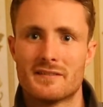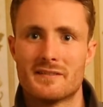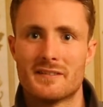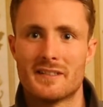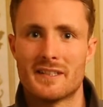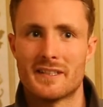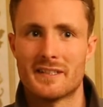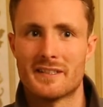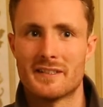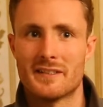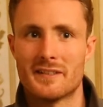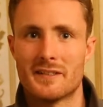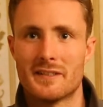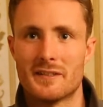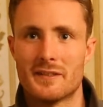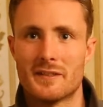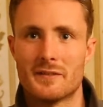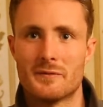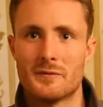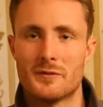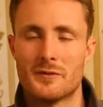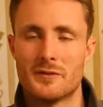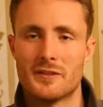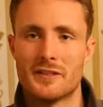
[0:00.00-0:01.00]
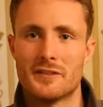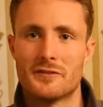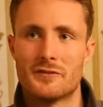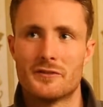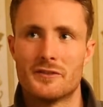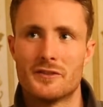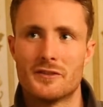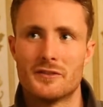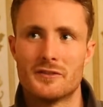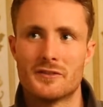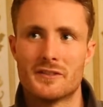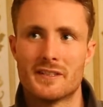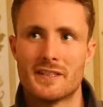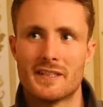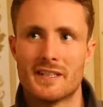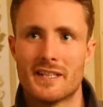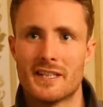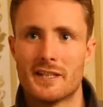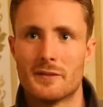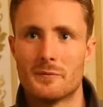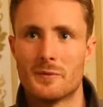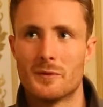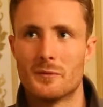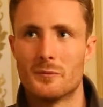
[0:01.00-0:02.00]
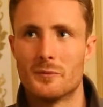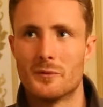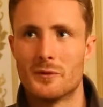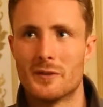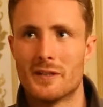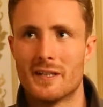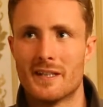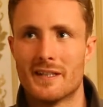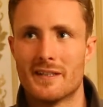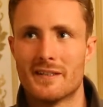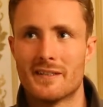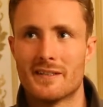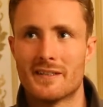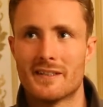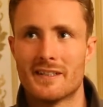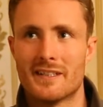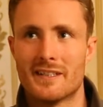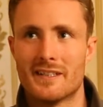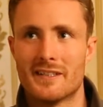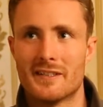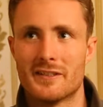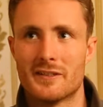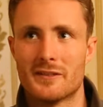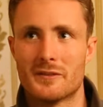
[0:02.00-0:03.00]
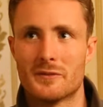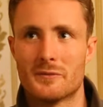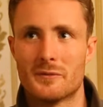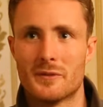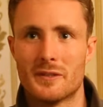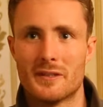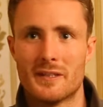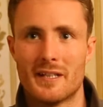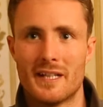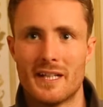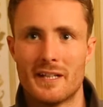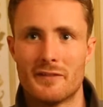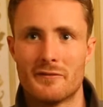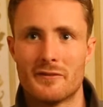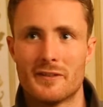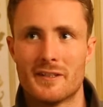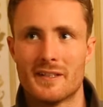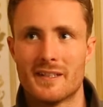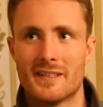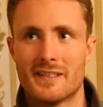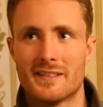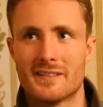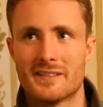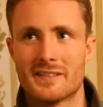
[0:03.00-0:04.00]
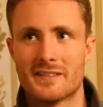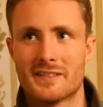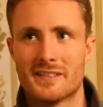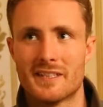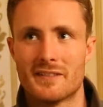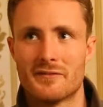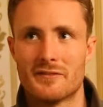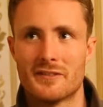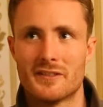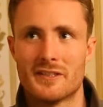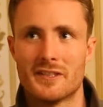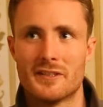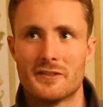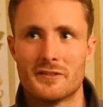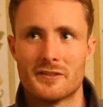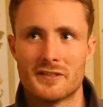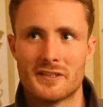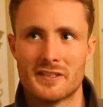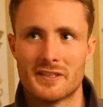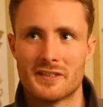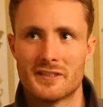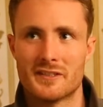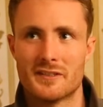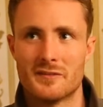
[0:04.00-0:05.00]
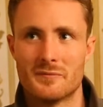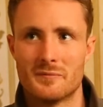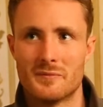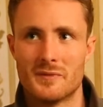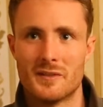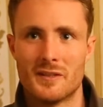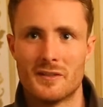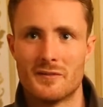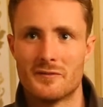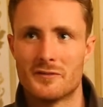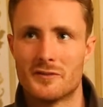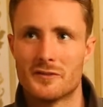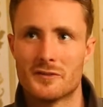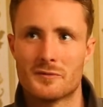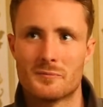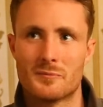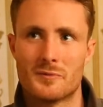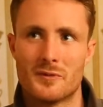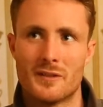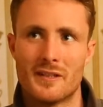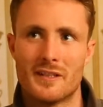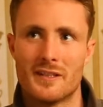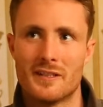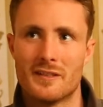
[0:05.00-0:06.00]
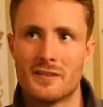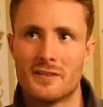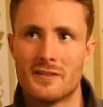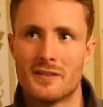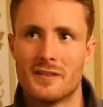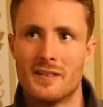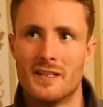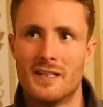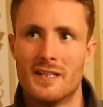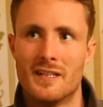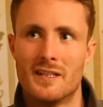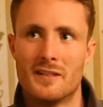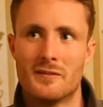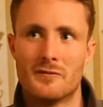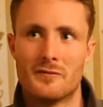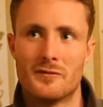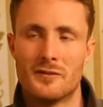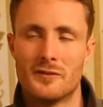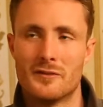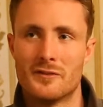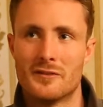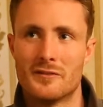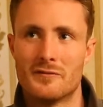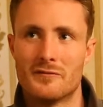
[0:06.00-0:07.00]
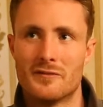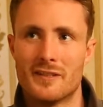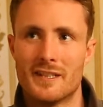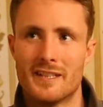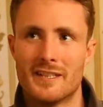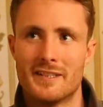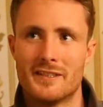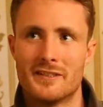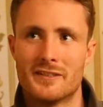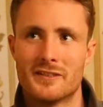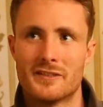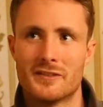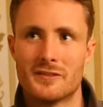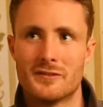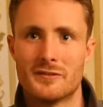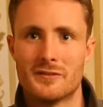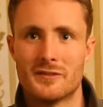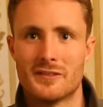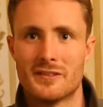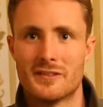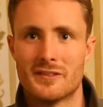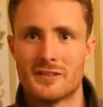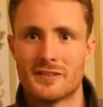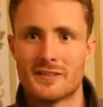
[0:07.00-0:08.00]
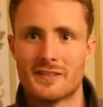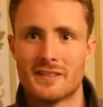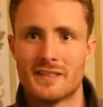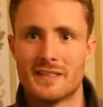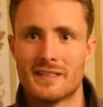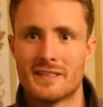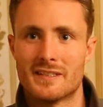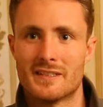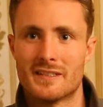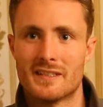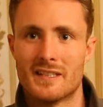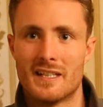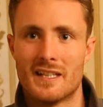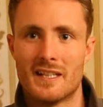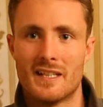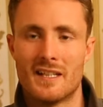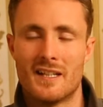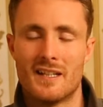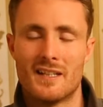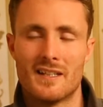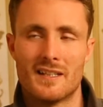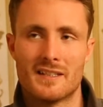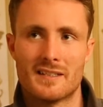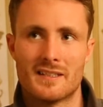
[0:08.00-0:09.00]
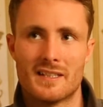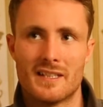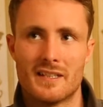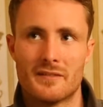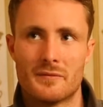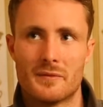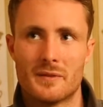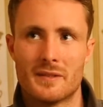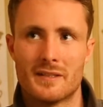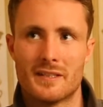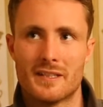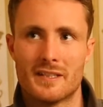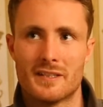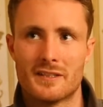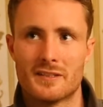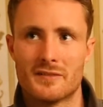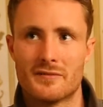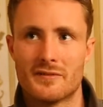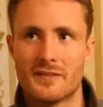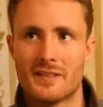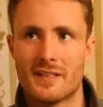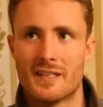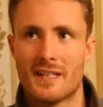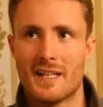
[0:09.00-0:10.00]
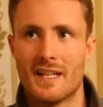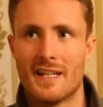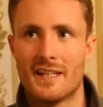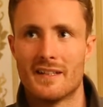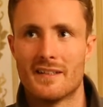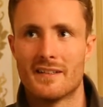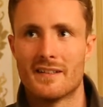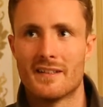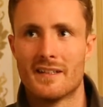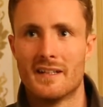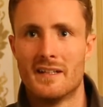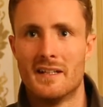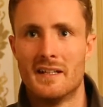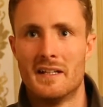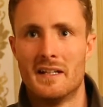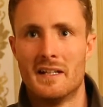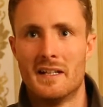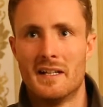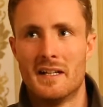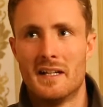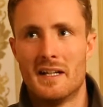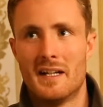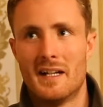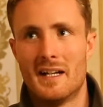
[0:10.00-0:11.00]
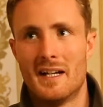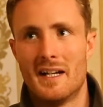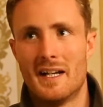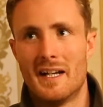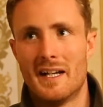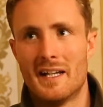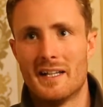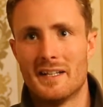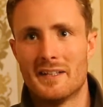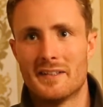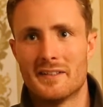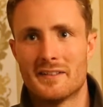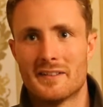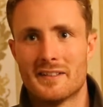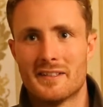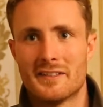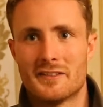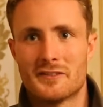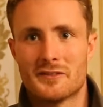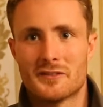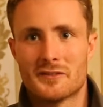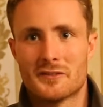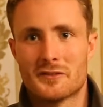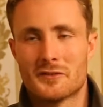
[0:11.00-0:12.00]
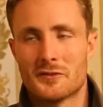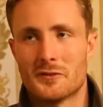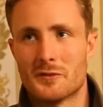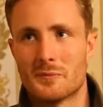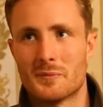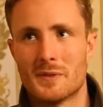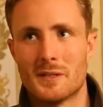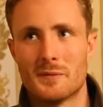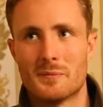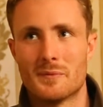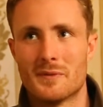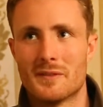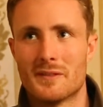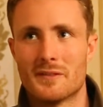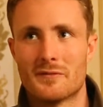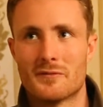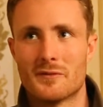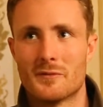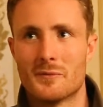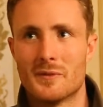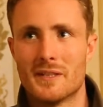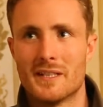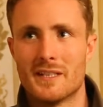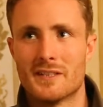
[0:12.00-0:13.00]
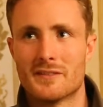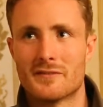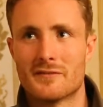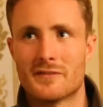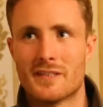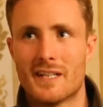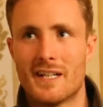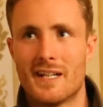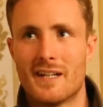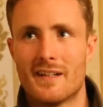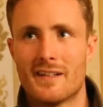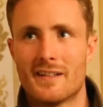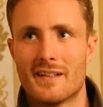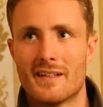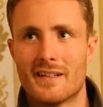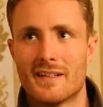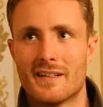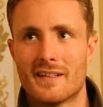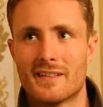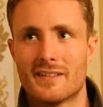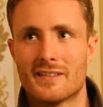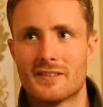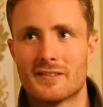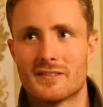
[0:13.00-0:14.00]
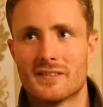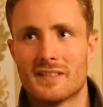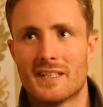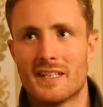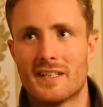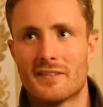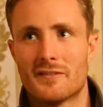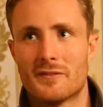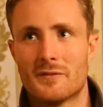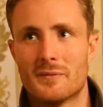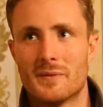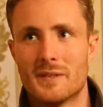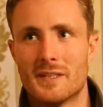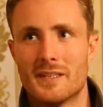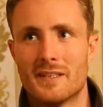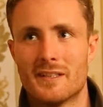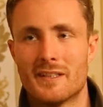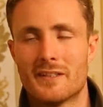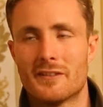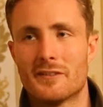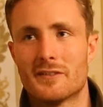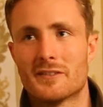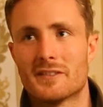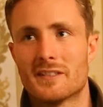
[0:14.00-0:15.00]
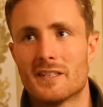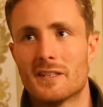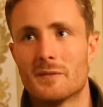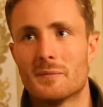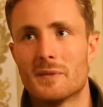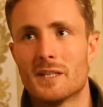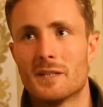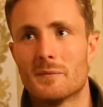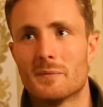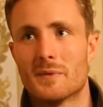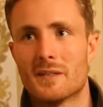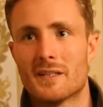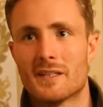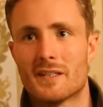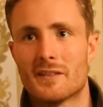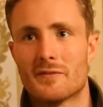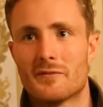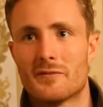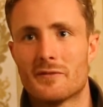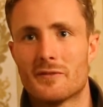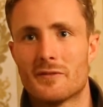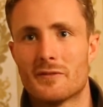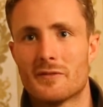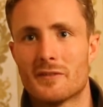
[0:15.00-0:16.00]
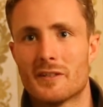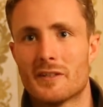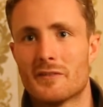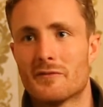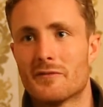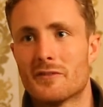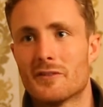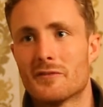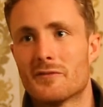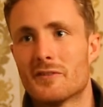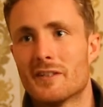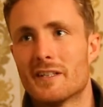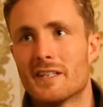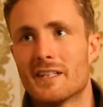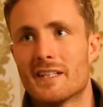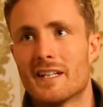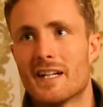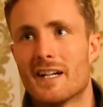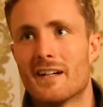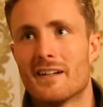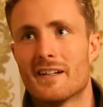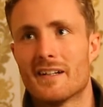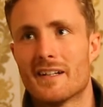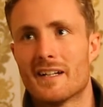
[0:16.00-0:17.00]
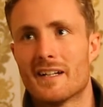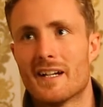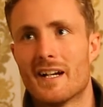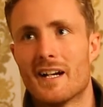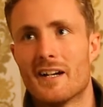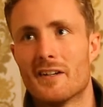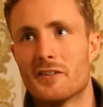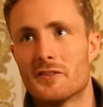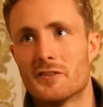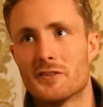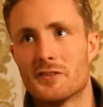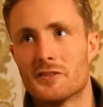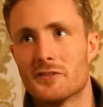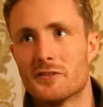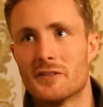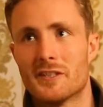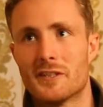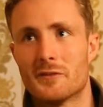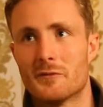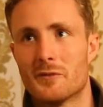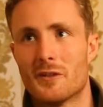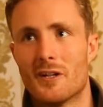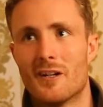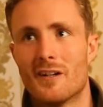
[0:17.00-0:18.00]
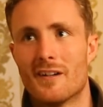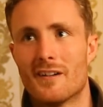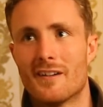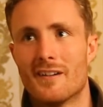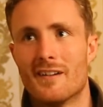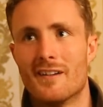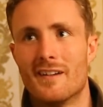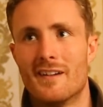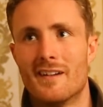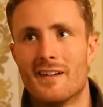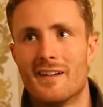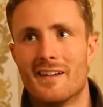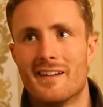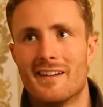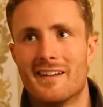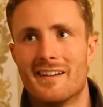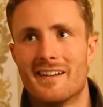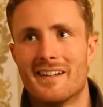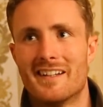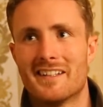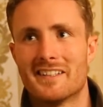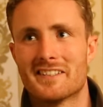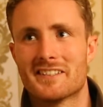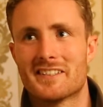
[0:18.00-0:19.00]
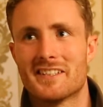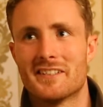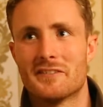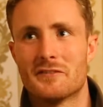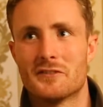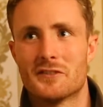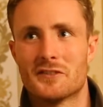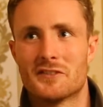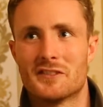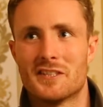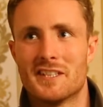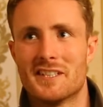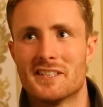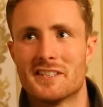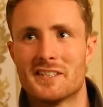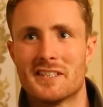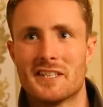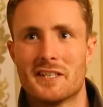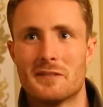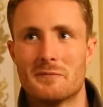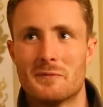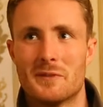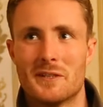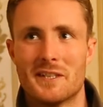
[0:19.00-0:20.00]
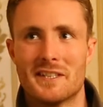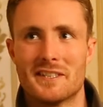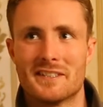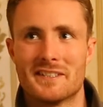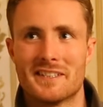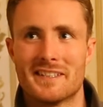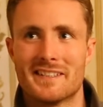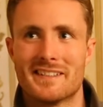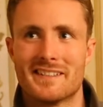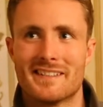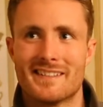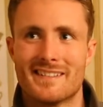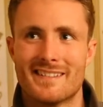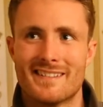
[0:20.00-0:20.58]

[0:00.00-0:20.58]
Like I'm going to introducing an edible woodland in here where everything is a 7-tier system of just perennial fruit and veg, so it's a lot less labor intensive on the land, and it's just showing people different ways of gardening. It doesn't have to be, I always tell people, like if you're finding gardening hard, you're doing it wrong, and it's kind of just changing that mindset.